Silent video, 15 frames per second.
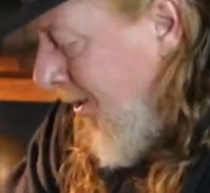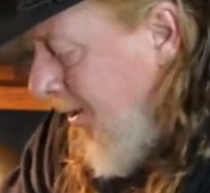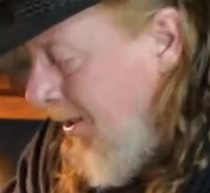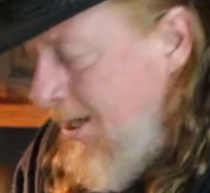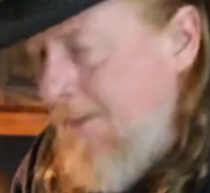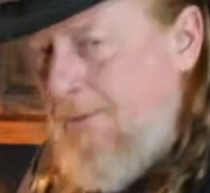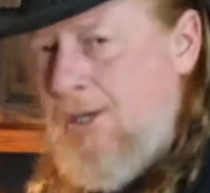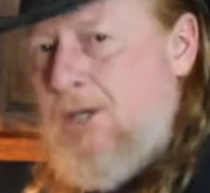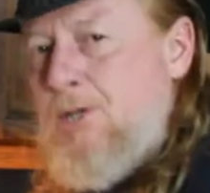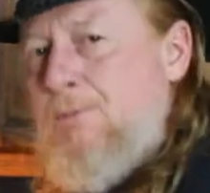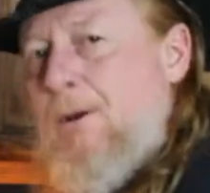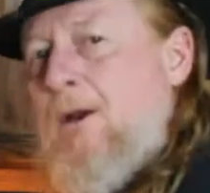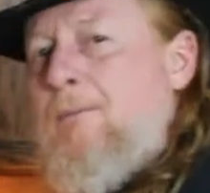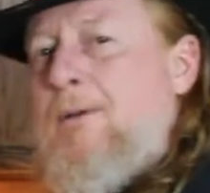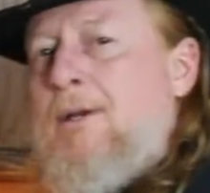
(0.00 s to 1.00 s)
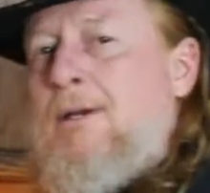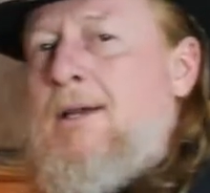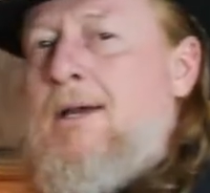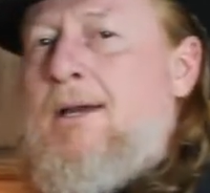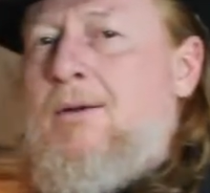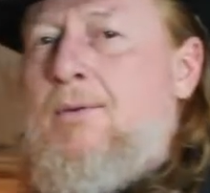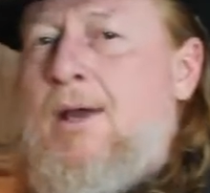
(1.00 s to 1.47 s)
And I've been experimenting
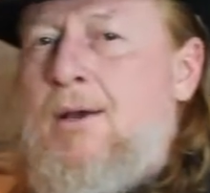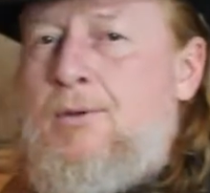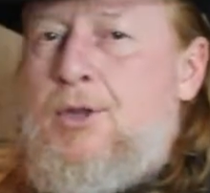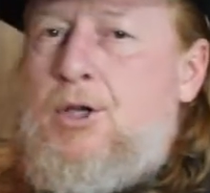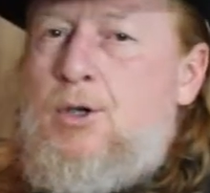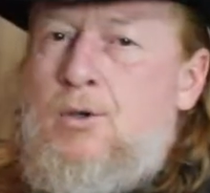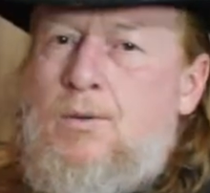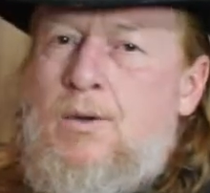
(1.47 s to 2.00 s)
kind of around with a new